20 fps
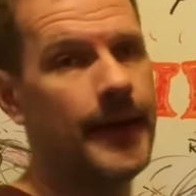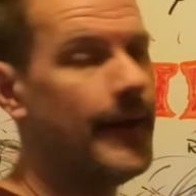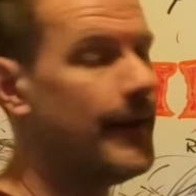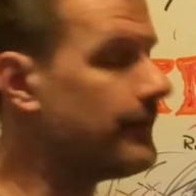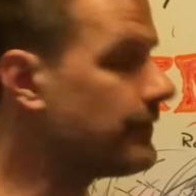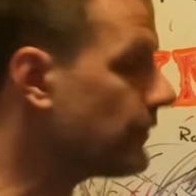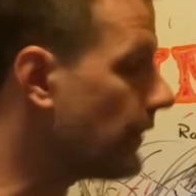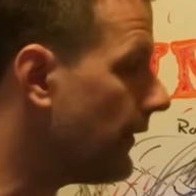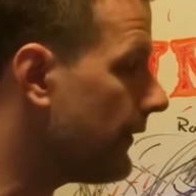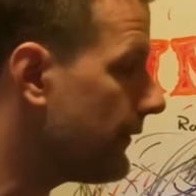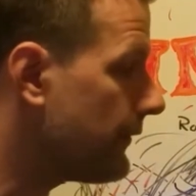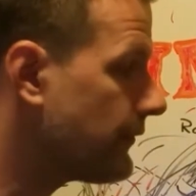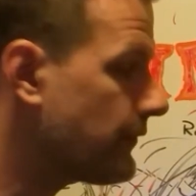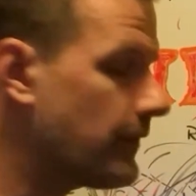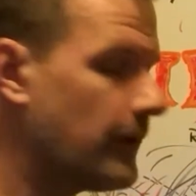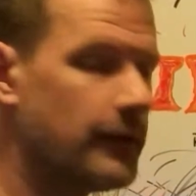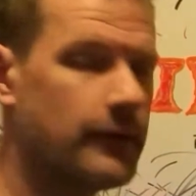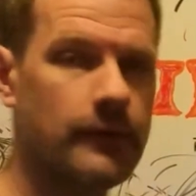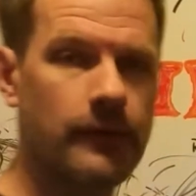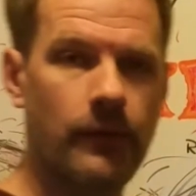has all the
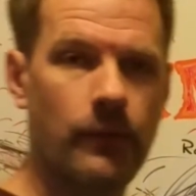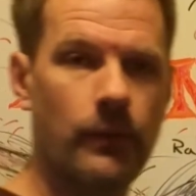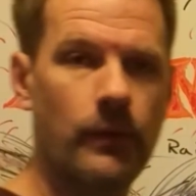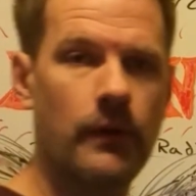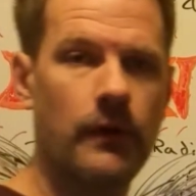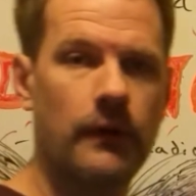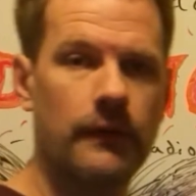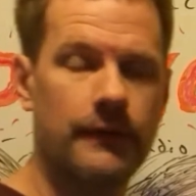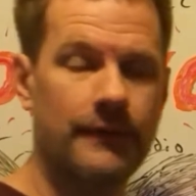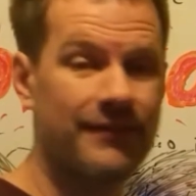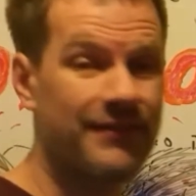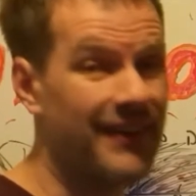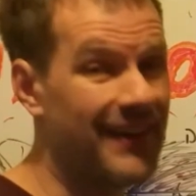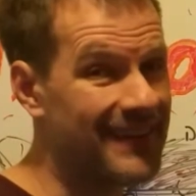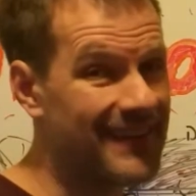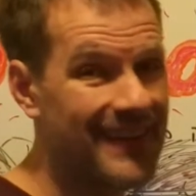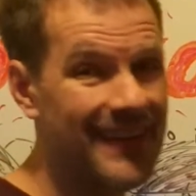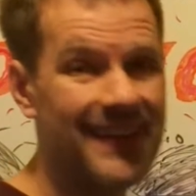strengths in the world. In fact,